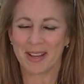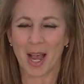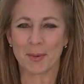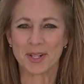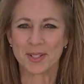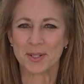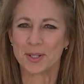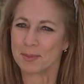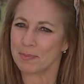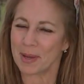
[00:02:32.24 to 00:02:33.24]
Eyewitness
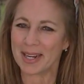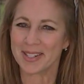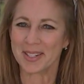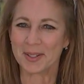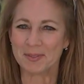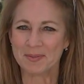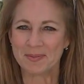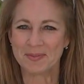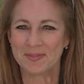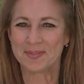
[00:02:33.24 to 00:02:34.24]
News, back to you.
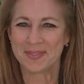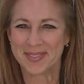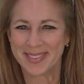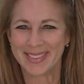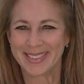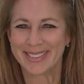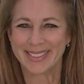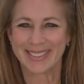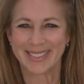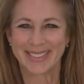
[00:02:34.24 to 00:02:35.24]
We got all the oh,
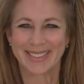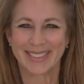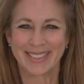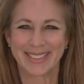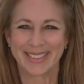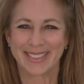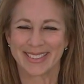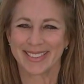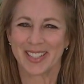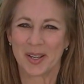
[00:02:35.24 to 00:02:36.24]
spots yeah. covered. Thank you
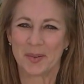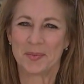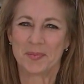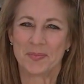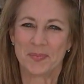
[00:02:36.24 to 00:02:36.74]
very much. Enjoy Lauren.